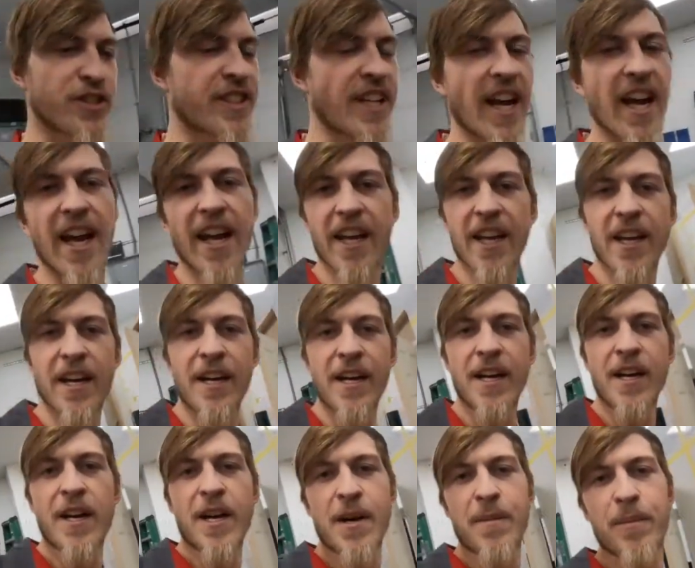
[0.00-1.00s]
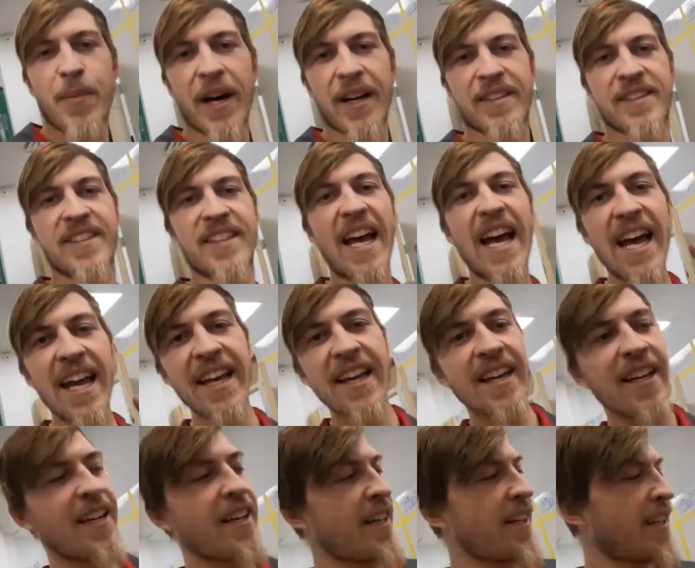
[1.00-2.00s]
day. But
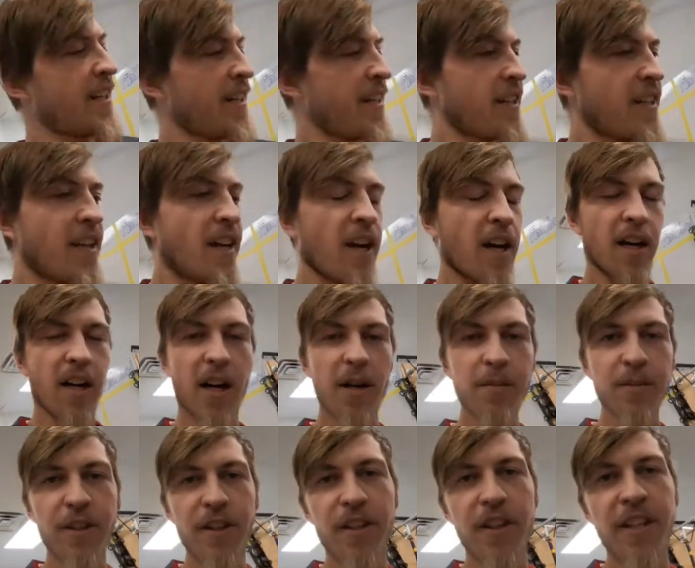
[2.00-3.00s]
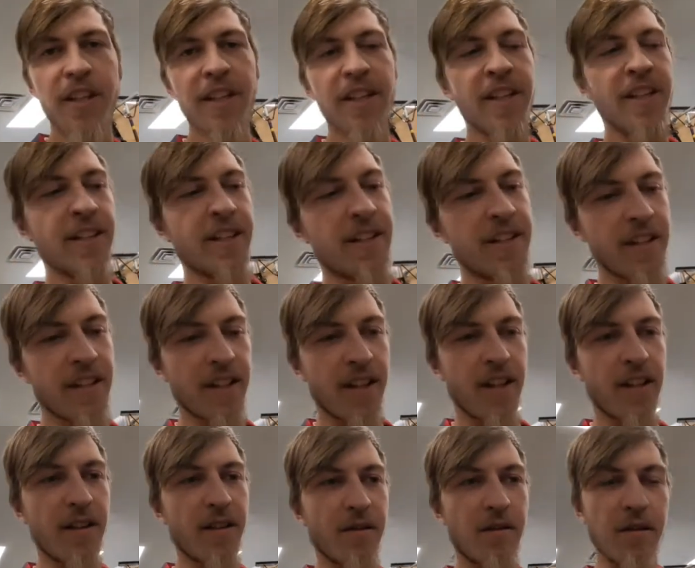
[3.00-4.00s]
today, I'm learning
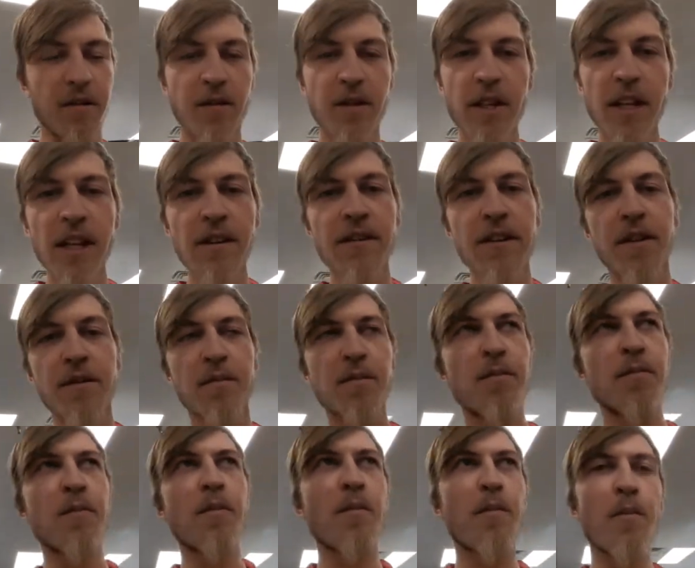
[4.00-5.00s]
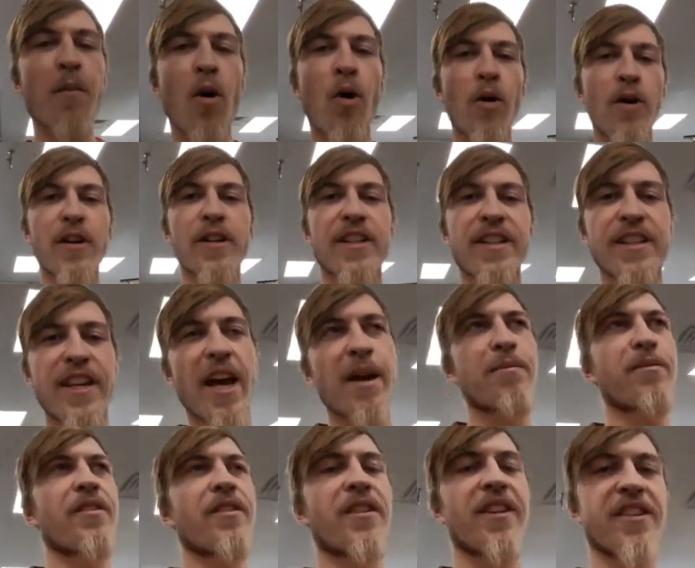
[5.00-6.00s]
even more into
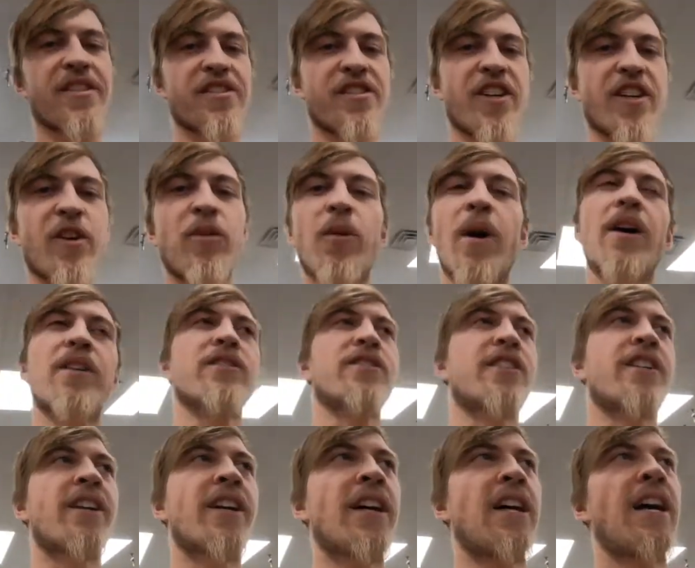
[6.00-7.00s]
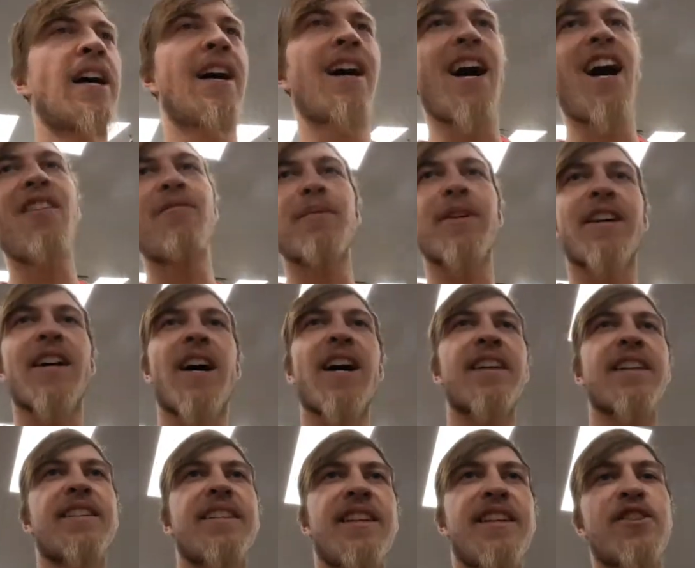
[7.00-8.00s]
depth this TIG welder. I've been
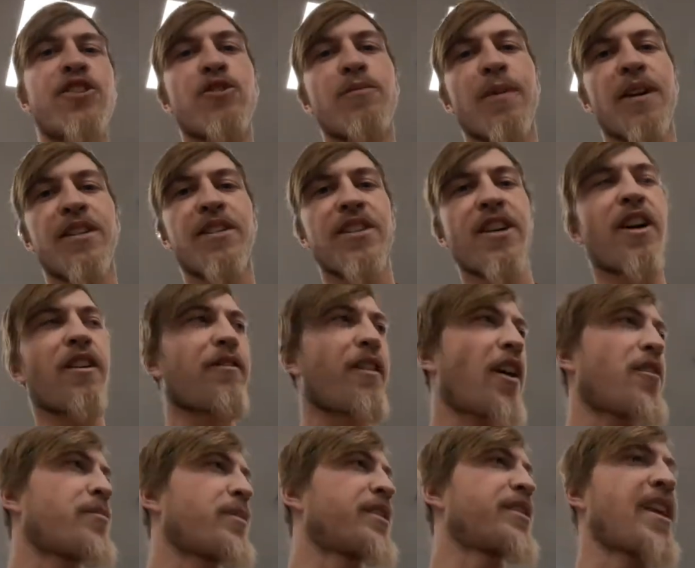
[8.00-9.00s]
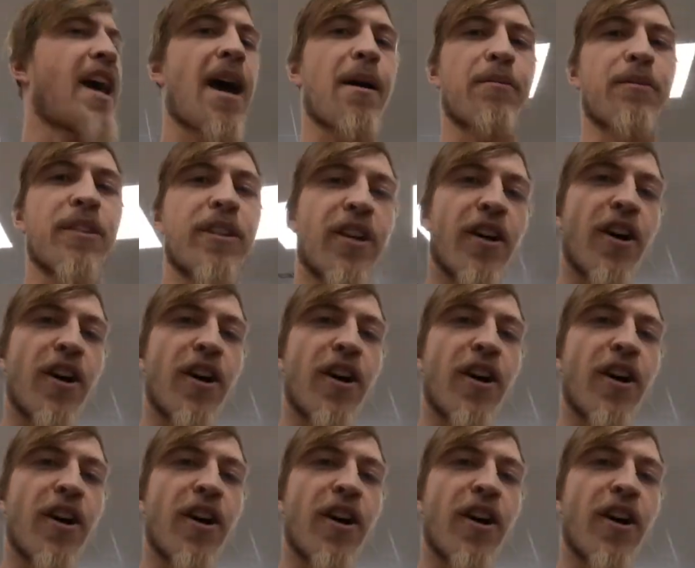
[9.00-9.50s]
kind of teaching myself. I've been dabbling